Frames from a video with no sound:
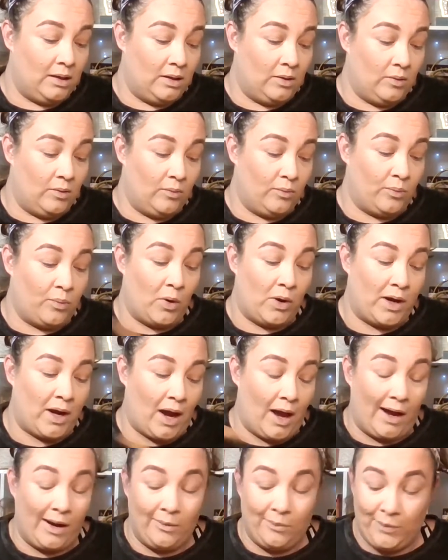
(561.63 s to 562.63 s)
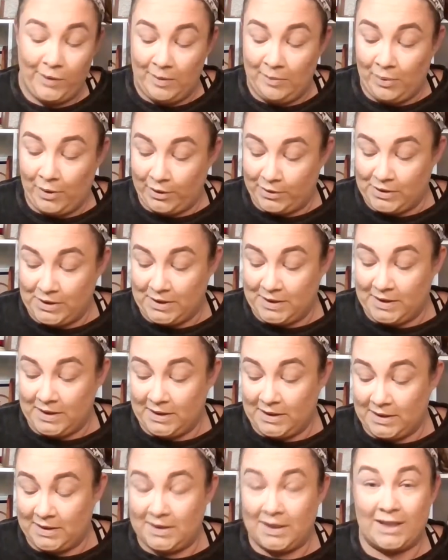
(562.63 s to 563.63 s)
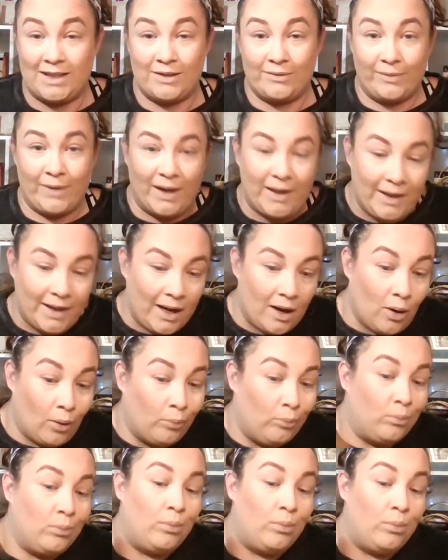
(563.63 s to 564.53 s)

would I repurchase this as of right now?